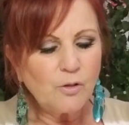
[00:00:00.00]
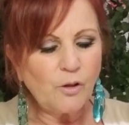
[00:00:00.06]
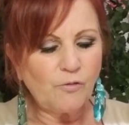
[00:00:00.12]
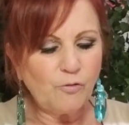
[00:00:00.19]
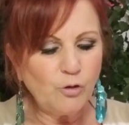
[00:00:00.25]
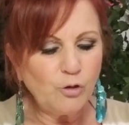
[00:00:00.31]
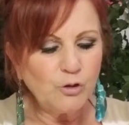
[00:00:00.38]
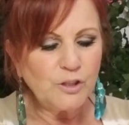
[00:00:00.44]
the
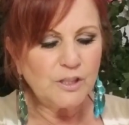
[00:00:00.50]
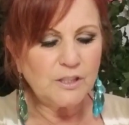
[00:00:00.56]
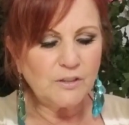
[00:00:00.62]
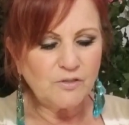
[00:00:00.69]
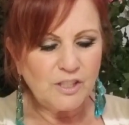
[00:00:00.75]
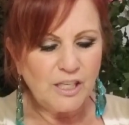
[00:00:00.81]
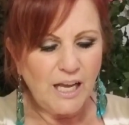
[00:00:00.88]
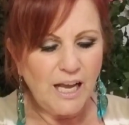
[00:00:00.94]
fullness
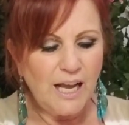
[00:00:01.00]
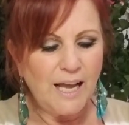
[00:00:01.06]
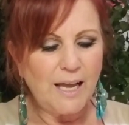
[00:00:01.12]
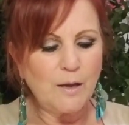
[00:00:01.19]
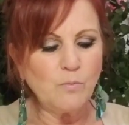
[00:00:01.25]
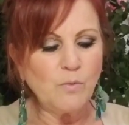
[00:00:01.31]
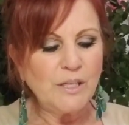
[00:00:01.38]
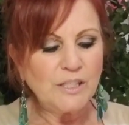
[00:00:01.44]
of
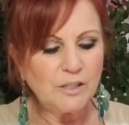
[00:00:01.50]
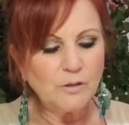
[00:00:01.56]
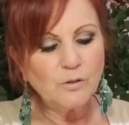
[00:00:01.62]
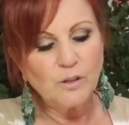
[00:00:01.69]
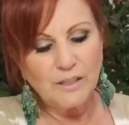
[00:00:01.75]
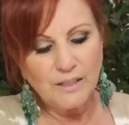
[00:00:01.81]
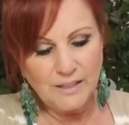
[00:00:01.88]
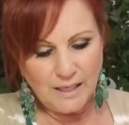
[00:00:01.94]
time,
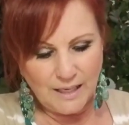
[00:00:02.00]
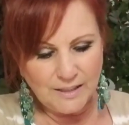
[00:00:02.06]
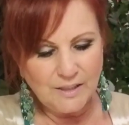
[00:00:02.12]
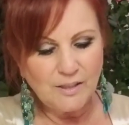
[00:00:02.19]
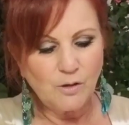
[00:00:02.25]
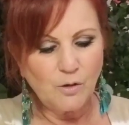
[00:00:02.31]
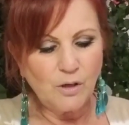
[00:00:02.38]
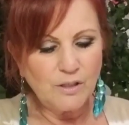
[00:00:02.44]
until
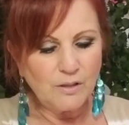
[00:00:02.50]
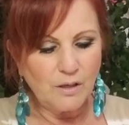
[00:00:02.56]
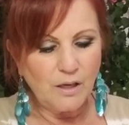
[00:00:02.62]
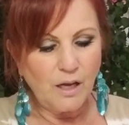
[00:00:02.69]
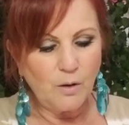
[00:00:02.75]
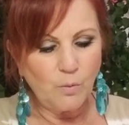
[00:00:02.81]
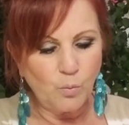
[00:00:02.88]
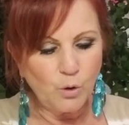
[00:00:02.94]
God's
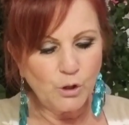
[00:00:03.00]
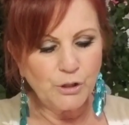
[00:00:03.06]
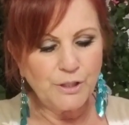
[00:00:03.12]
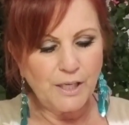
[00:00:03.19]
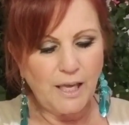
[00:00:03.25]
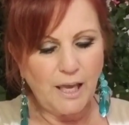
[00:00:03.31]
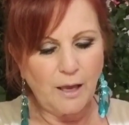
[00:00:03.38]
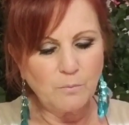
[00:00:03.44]
uh,
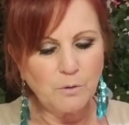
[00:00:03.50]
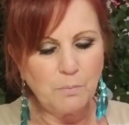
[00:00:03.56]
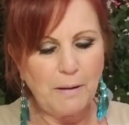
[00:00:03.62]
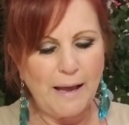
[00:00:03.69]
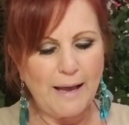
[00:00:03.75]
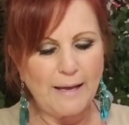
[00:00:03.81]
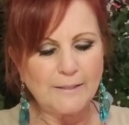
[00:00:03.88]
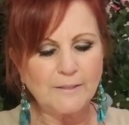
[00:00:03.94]
word came to
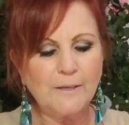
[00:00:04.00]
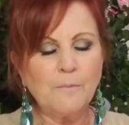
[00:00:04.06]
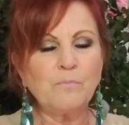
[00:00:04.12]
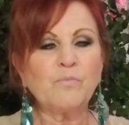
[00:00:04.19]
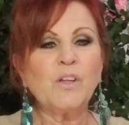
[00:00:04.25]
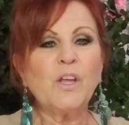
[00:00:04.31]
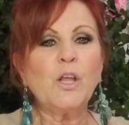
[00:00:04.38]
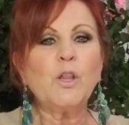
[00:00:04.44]
pass,
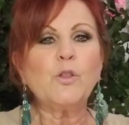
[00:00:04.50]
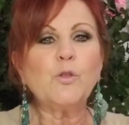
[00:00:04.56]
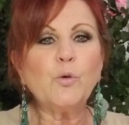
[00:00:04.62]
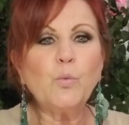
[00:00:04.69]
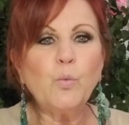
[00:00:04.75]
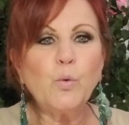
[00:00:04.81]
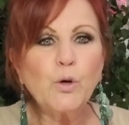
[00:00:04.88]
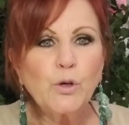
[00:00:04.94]
the
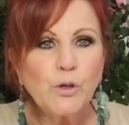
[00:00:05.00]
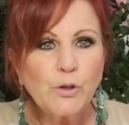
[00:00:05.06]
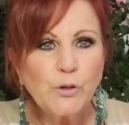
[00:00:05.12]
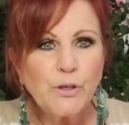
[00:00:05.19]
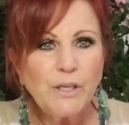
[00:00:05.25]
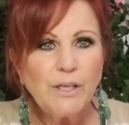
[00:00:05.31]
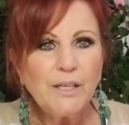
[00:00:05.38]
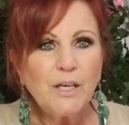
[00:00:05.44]

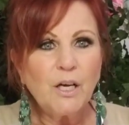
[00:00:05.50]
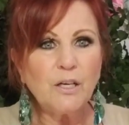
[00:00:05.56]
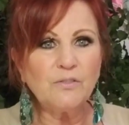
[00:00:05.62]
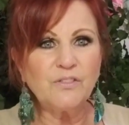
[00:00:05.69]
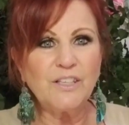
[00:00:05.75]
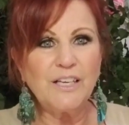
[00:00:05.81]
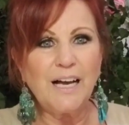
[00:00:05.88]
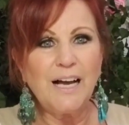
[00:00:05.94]
word
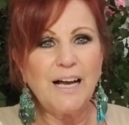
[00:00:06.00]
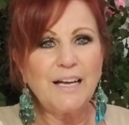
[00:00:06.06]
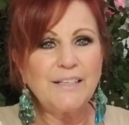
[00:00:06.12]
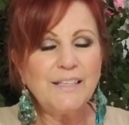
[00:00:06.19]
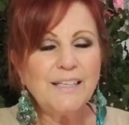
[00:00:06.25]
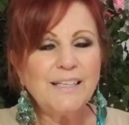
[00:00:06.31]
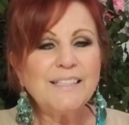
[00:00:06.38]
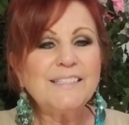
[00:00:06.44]
of
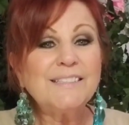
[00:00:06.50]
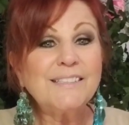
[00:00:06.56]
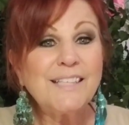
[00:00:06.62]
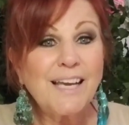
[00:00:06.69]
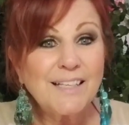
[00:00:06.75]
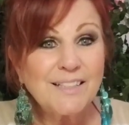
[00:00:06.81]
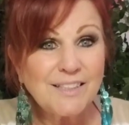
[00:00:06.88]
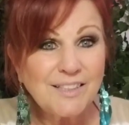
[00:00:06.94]
God
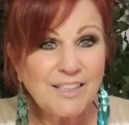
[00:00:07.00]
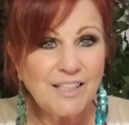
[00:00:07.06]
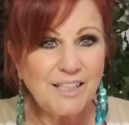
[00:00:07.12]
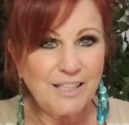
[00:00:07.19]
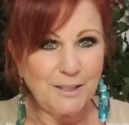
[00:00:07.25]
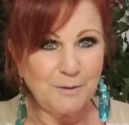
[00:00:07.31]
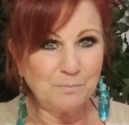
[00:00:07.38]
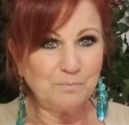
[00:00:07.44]
tested
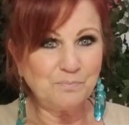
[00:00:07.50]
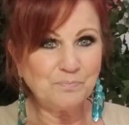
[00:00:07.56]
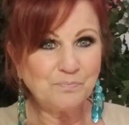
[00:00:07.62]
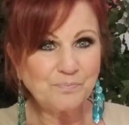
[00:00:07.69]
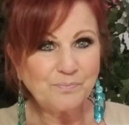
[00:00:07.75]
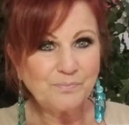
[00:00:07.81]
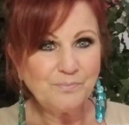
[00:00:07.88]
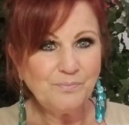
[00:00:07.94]
him.
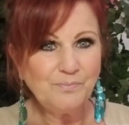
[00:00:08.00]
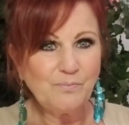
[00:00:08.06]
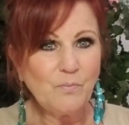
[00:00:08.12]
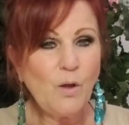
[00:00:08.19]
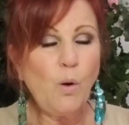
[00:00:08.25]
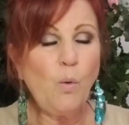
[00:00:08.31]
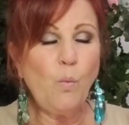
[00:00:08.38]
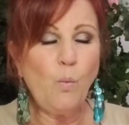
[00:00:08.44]

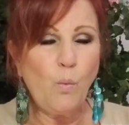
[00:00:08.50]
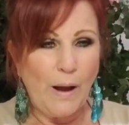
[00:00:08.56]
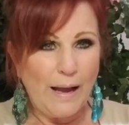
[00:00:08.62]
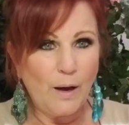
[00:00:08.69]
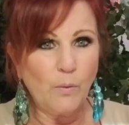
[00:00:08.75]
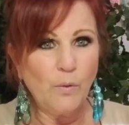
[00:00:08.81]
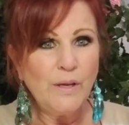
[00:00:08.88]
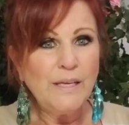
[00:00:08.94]

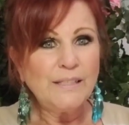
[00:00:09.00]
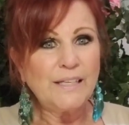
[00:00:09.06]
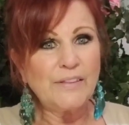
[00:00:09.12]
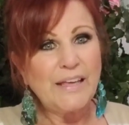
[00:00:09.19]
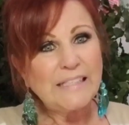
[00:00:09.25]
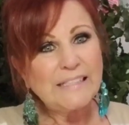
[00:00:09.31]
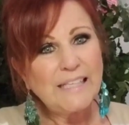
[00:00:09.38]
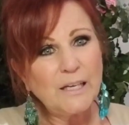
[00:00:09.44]
Wow. Now
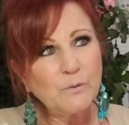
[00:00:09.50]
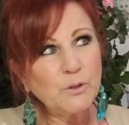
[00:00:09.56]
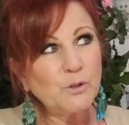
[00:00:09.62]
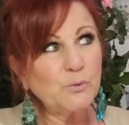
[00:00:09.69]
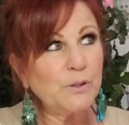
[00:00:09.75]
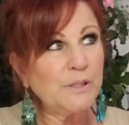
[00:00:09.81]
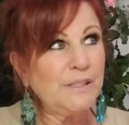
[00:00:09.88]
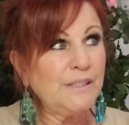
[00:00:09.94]
that's how
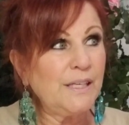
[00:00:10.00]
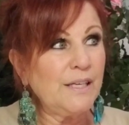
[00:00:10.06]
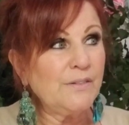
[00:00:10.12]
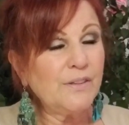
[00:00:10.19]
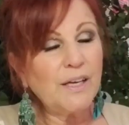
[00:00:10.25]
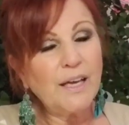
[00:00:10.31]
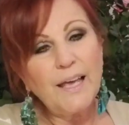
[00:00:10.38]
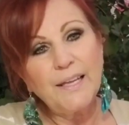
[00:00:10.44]
it's written
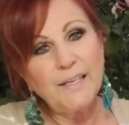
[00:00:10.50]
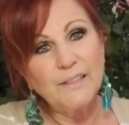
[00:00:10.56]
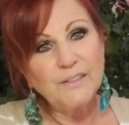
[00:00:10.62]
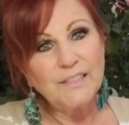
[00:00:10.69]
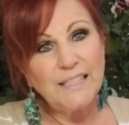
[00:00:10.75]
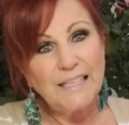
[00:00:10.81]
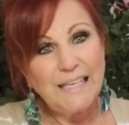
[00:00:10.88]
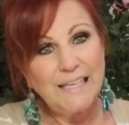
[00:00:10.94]
in the
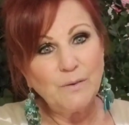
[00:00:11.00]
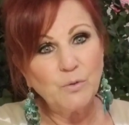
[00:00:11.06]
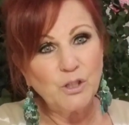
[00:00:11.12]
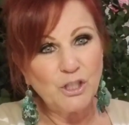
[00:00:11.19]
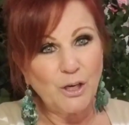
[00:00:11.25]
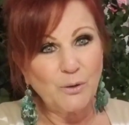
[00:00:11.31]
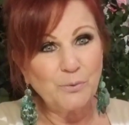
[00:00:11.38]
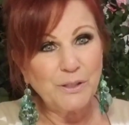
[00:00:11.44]
NLT,
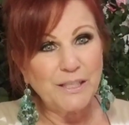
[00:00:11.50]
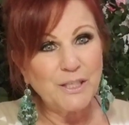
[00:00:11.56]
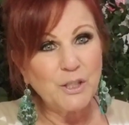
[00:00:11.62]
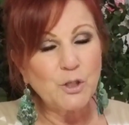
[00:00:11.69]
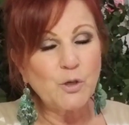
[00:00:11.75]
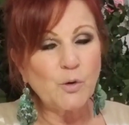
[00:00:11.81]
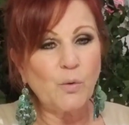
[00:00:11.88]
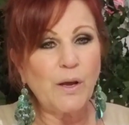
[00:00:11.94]
which I really
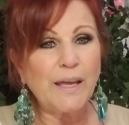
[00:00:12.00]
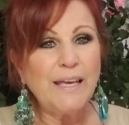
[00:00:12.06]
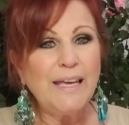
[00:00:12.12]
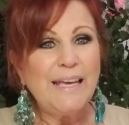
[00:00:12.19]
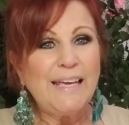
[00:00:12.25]
enjoy.